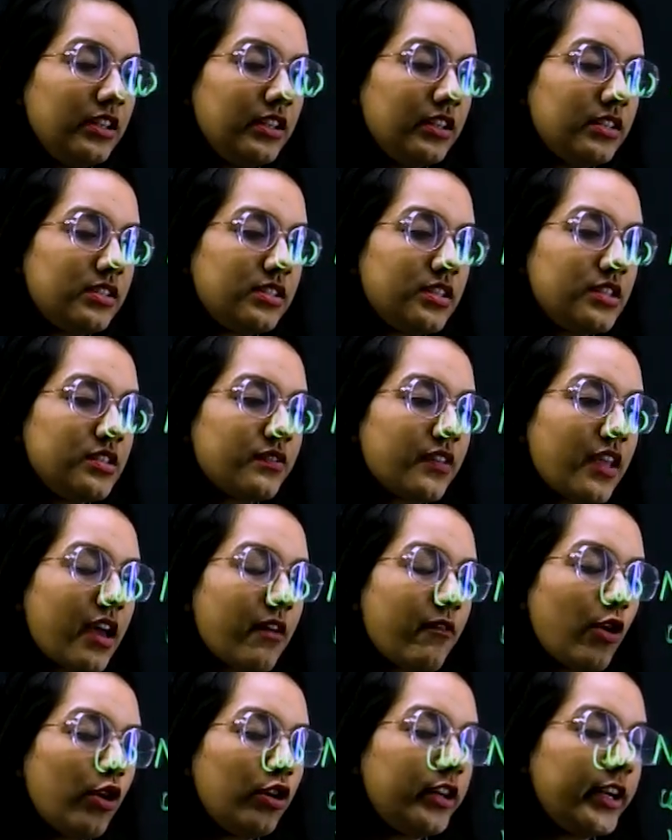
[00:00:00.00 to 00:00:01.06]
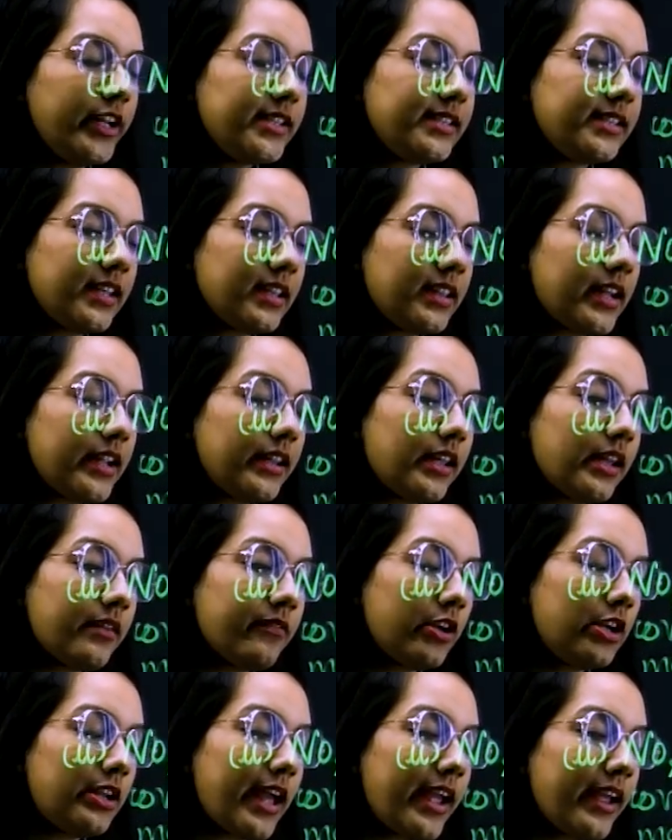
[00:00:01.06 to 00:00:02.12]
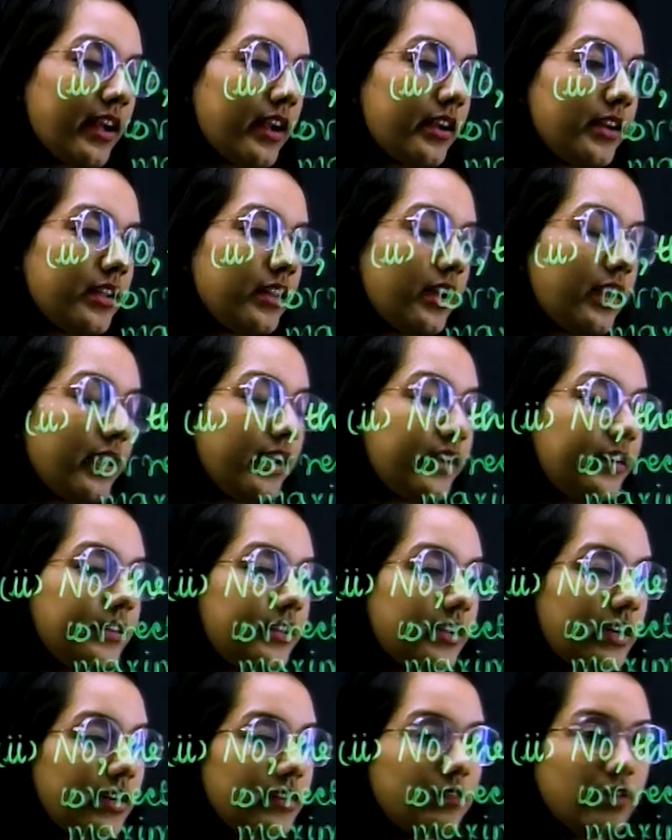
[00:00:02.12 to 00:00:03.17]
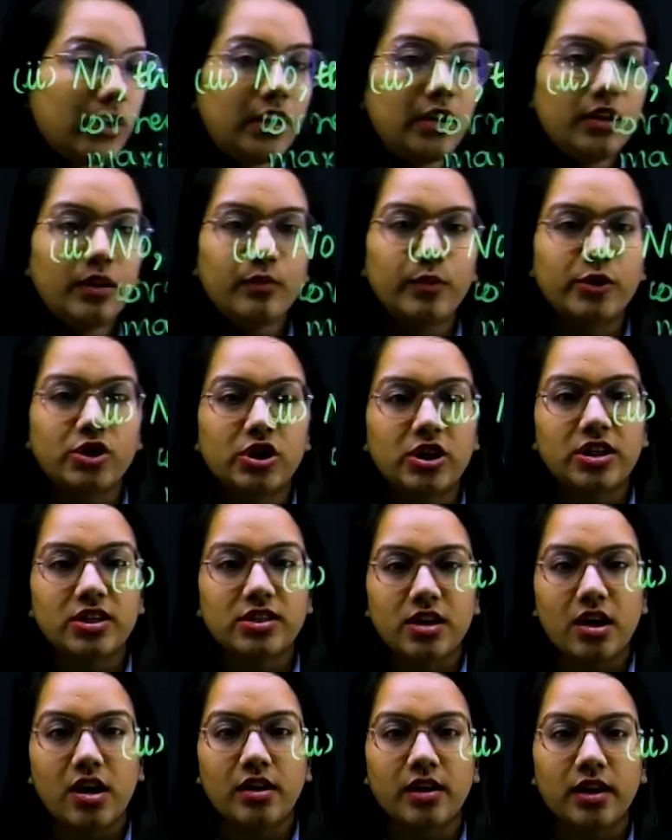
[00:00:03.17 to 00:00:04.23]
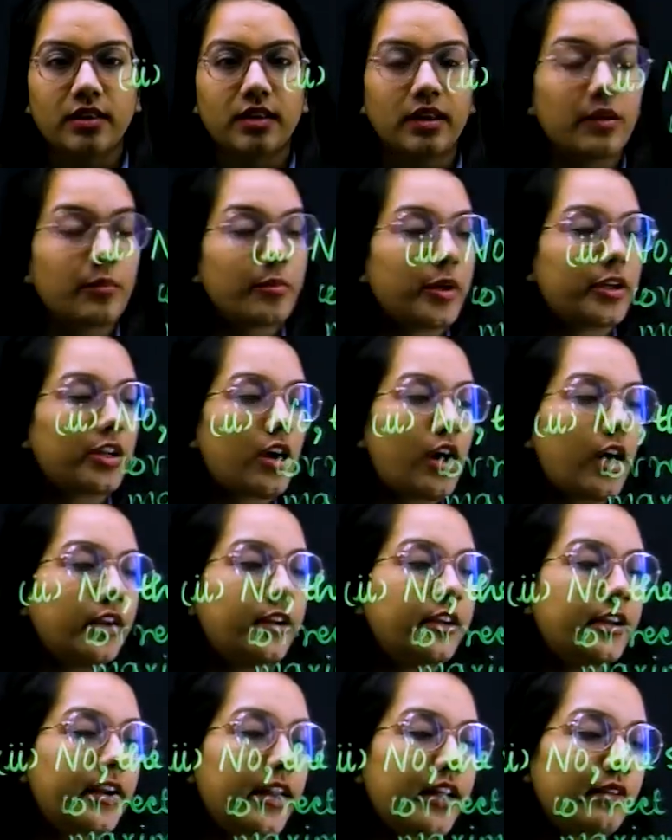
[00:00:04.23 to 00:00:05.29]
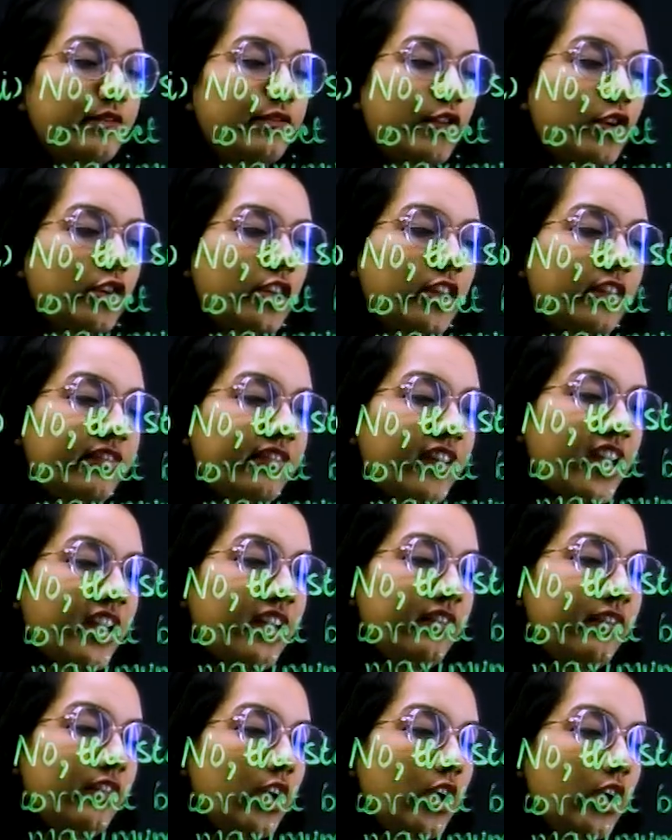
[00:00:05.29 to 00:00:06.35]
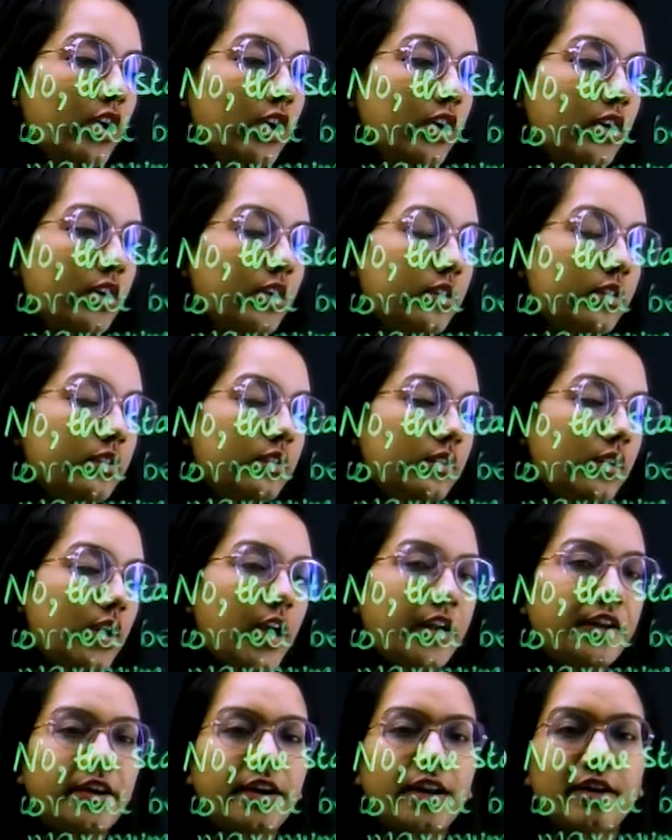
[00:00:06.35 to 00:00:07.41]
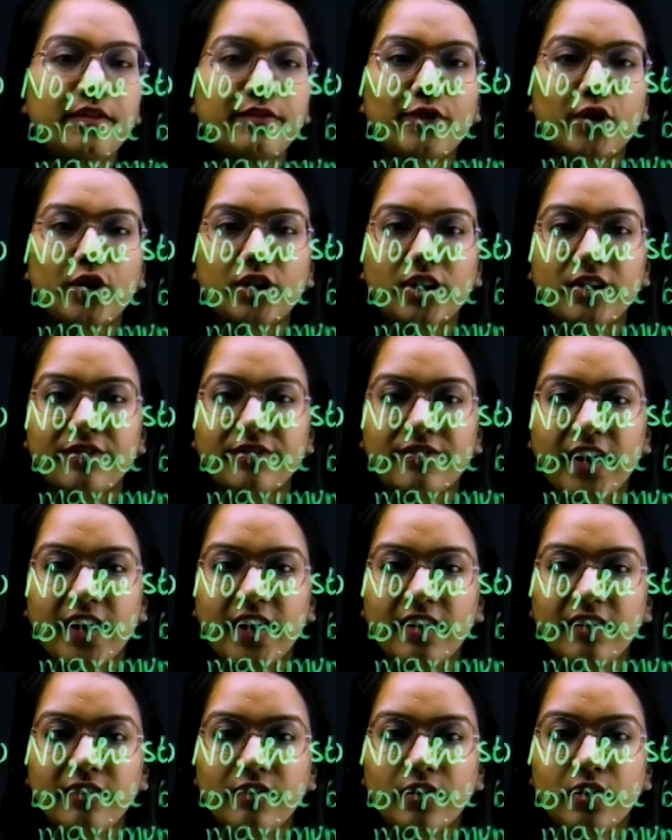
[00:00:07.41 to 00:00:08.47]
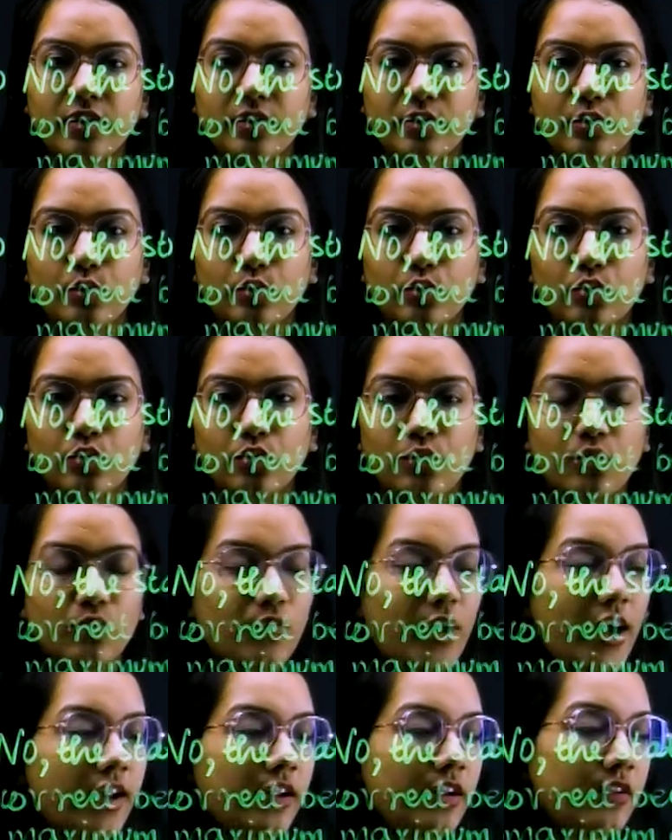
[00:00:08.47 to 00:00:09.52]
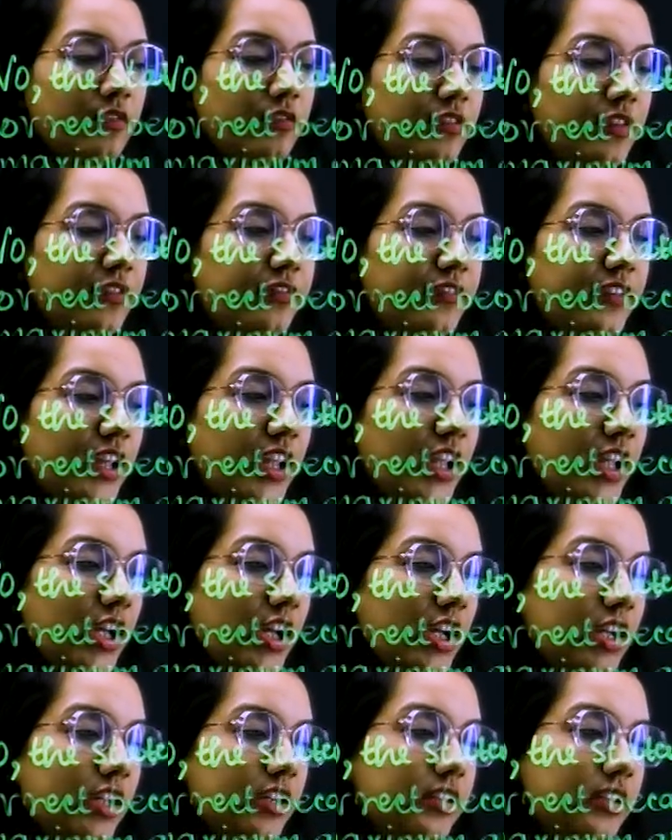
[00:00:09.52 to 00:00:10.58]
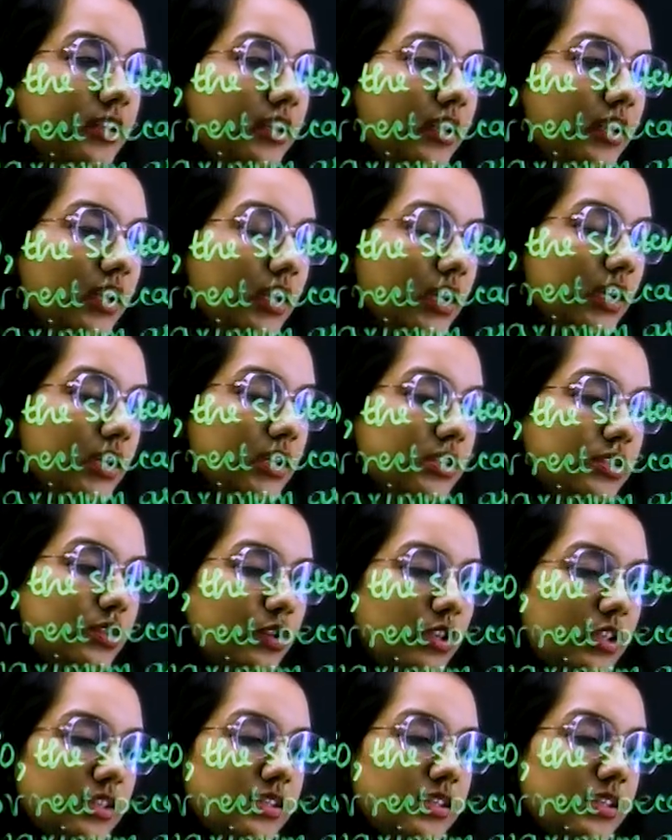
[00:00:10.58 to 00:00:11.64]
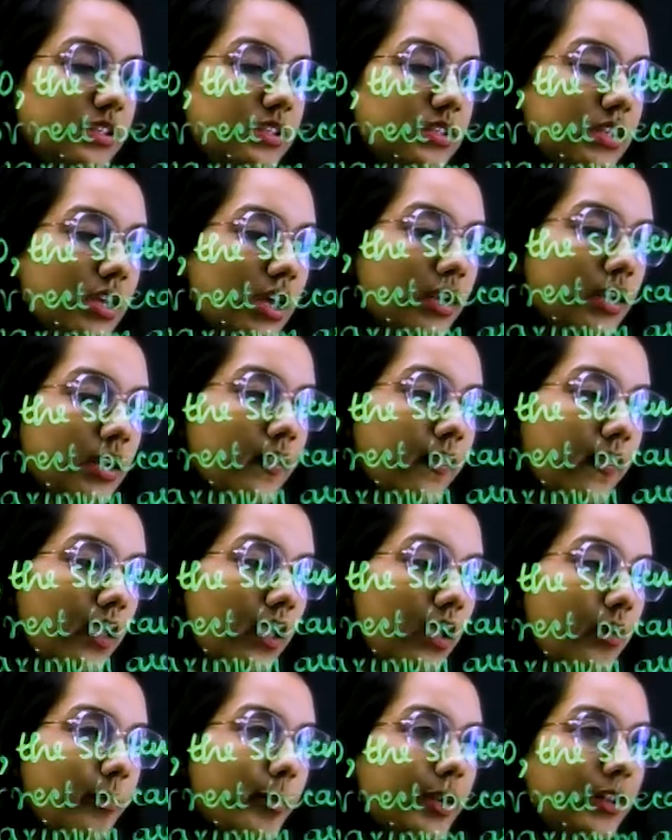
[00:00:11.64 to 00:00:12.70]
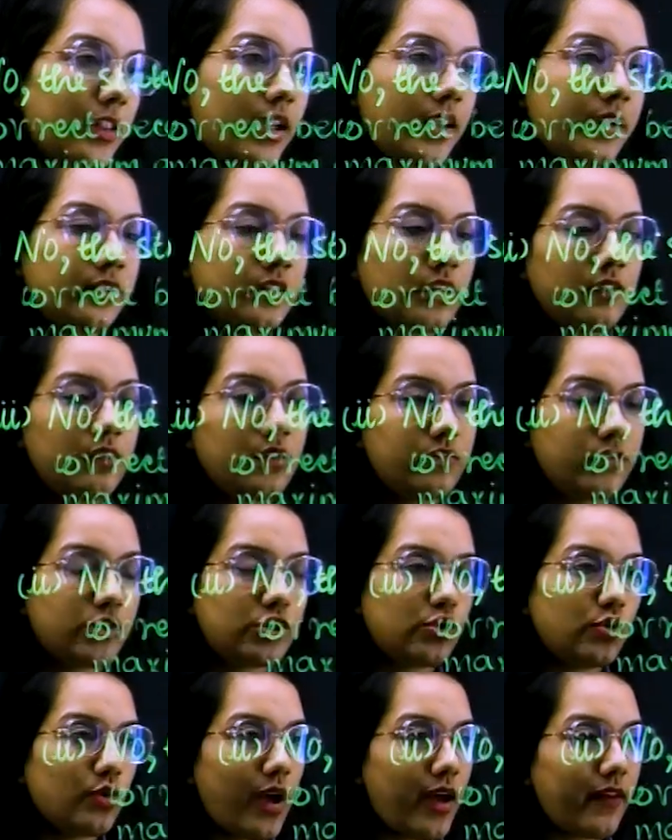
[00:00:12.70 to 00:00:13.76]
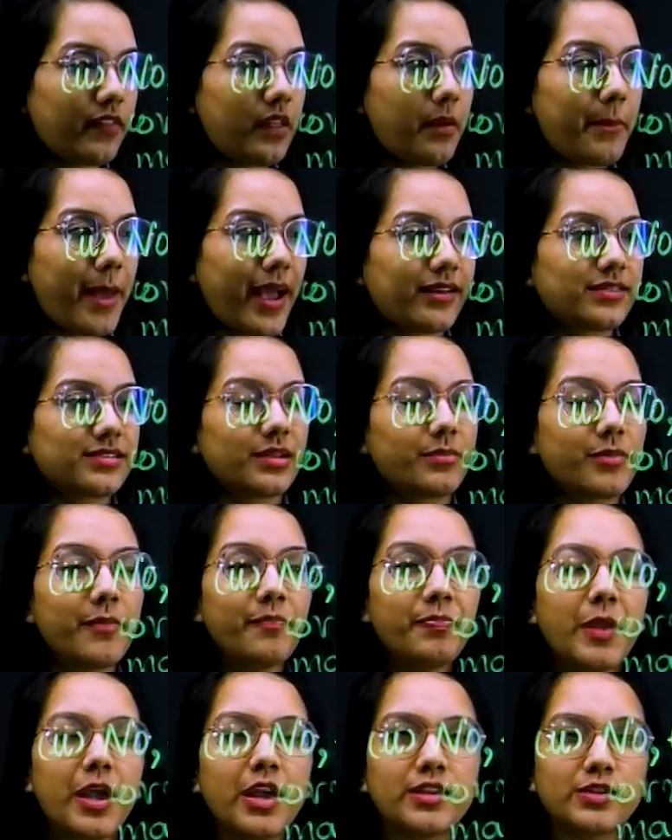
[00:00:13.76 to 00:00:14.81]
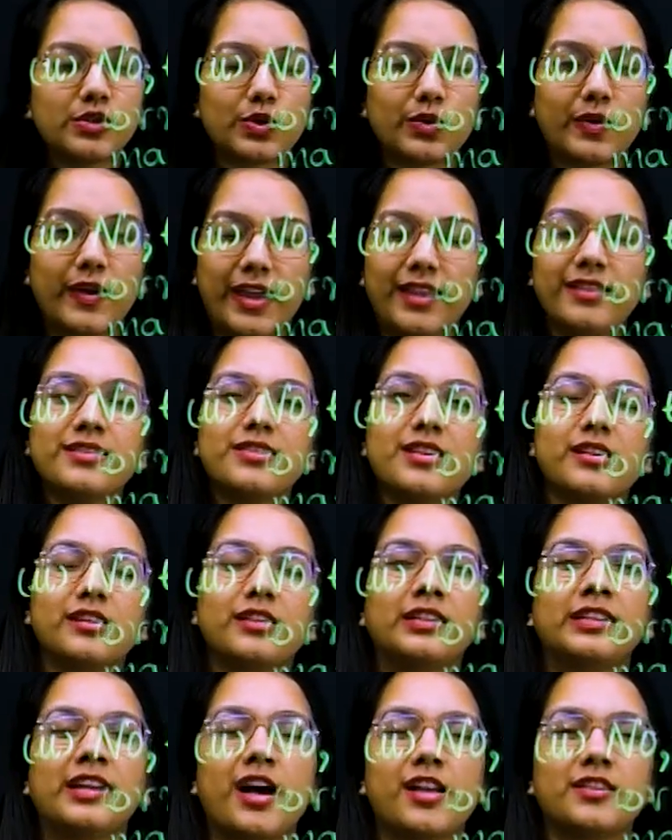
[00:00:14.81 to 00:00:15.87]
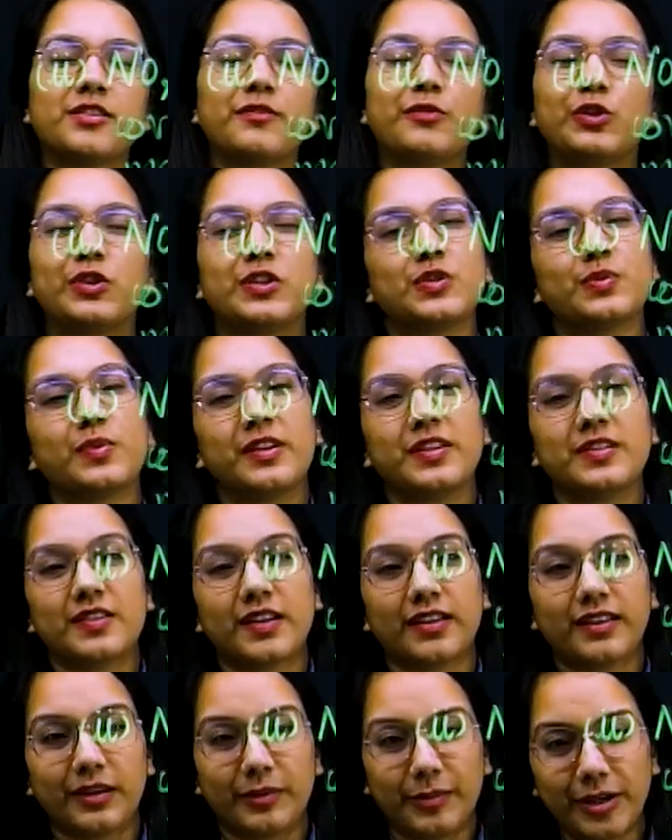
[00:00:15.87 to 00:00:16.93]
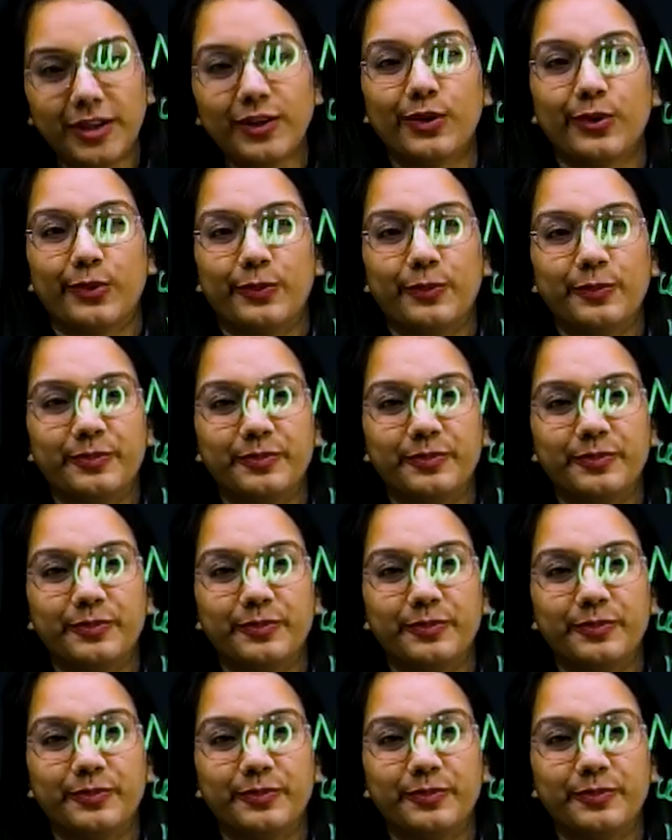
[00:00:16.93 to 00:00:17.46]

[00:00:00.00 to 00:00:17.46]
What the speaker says: Since we have already seen that they were lying under the interval, which is nothing but 145 to 153. So this is nothing but the interval which do have the maximum. So hence the answer for this one is nothing but no.